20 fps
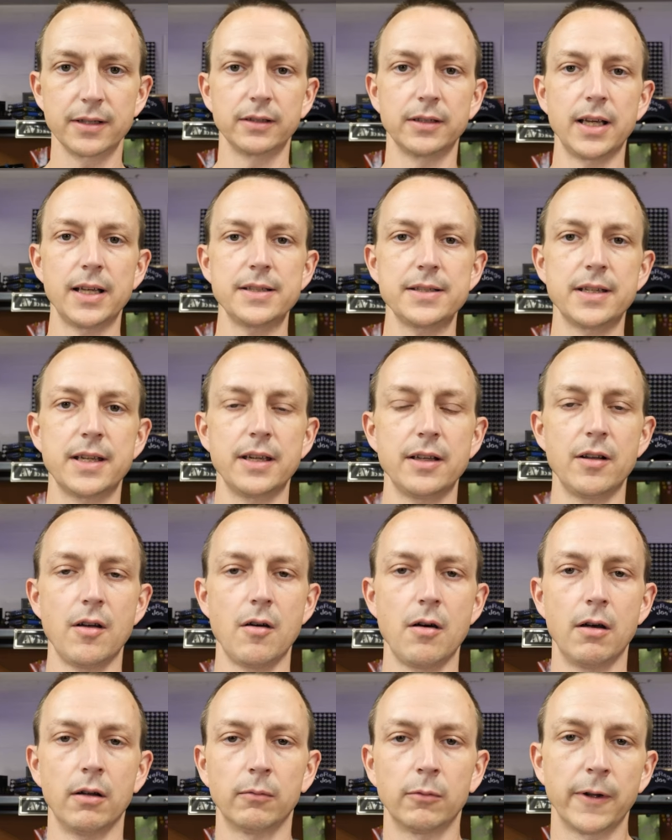Let's get
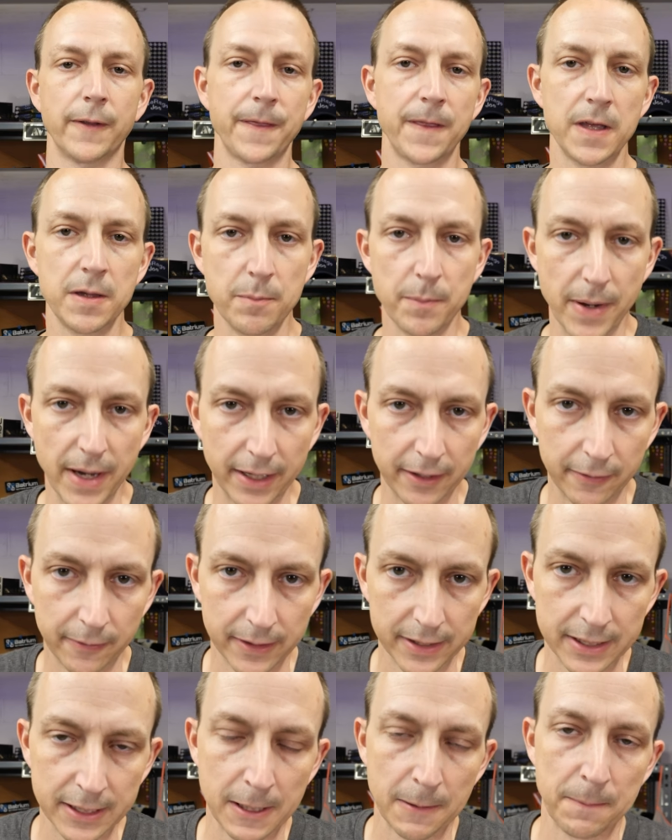on with the
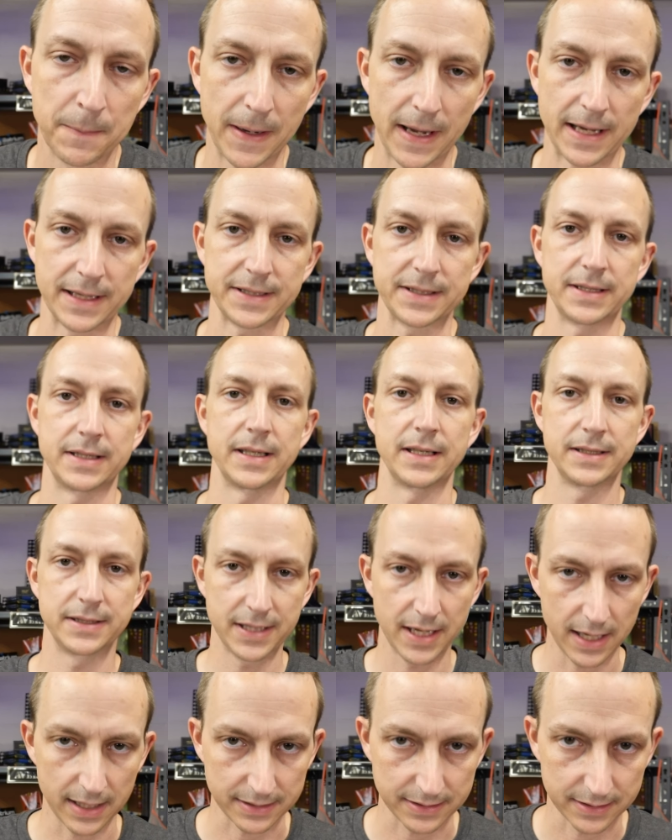battery capacity
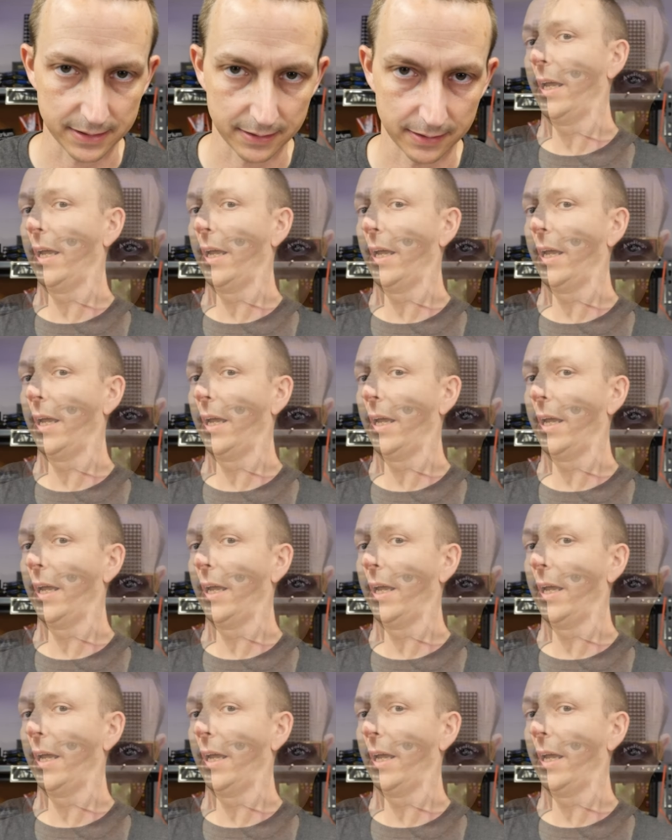test.